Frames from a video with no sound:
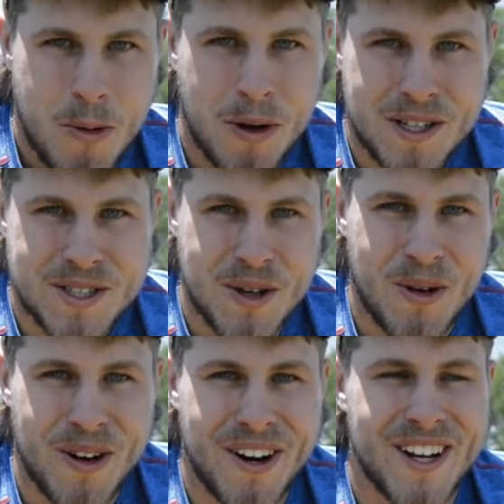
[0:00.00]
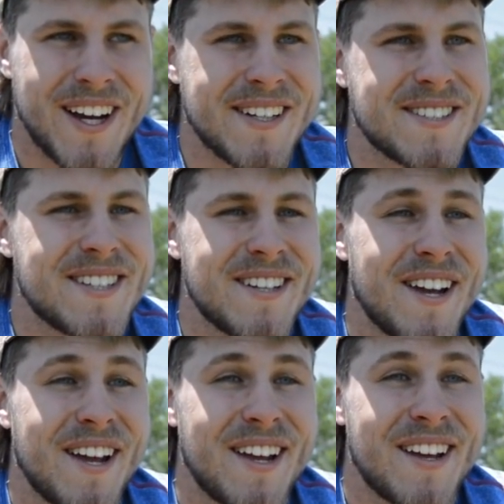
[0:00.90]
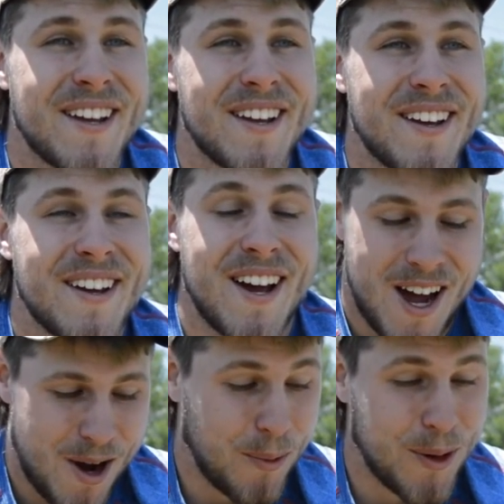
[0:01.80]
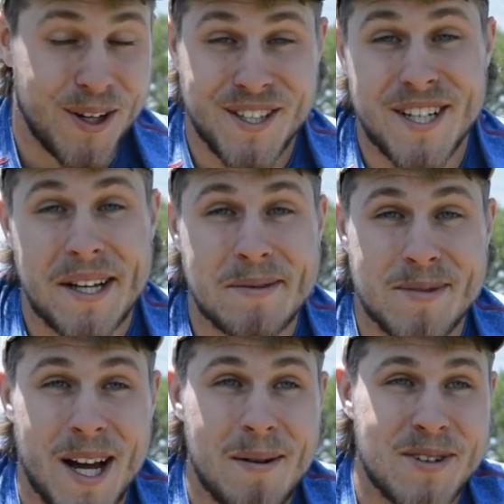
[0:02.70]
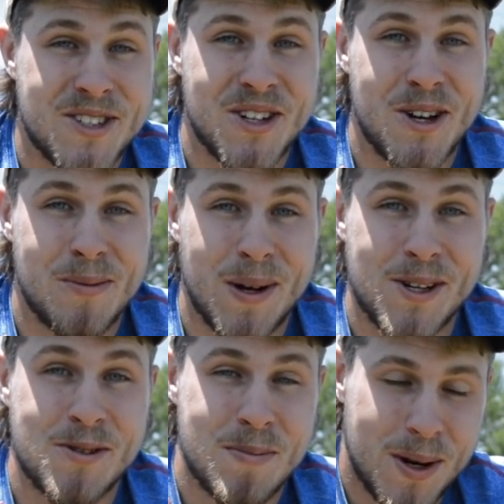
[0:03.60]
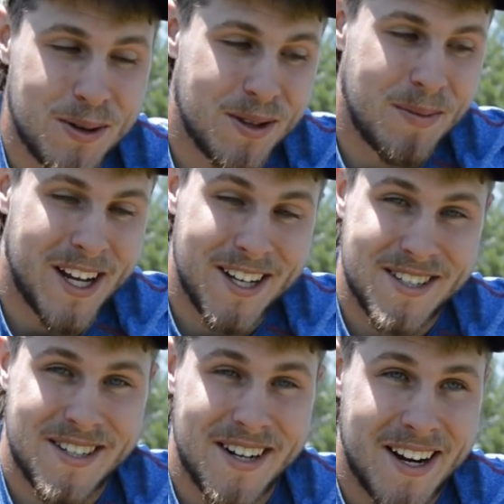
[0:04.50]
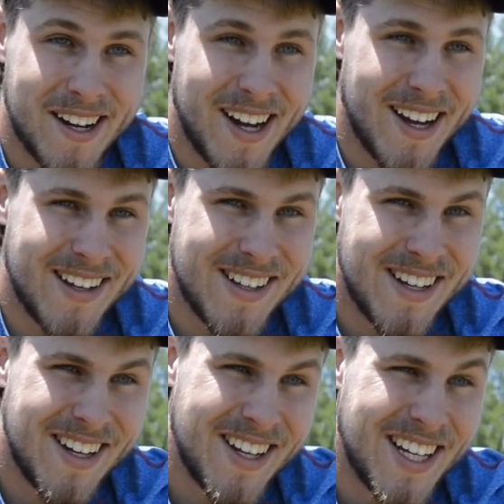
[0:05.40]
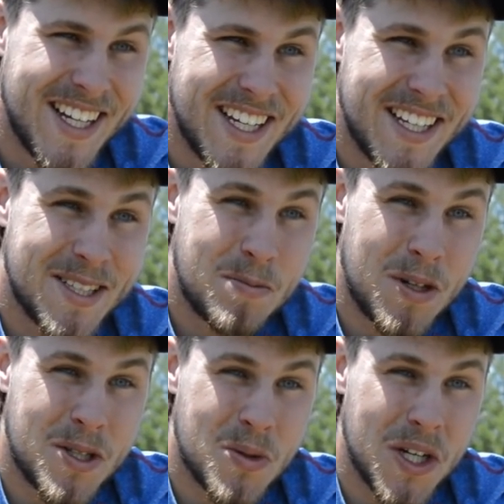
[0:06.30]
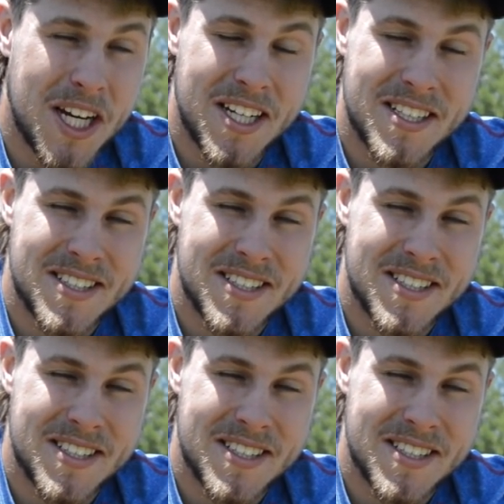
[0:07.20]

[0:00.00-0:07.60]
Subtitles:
What is going on, guys? Today I wanted to take some time to show you my new boat that my cousin and I got. It's pretty sweet.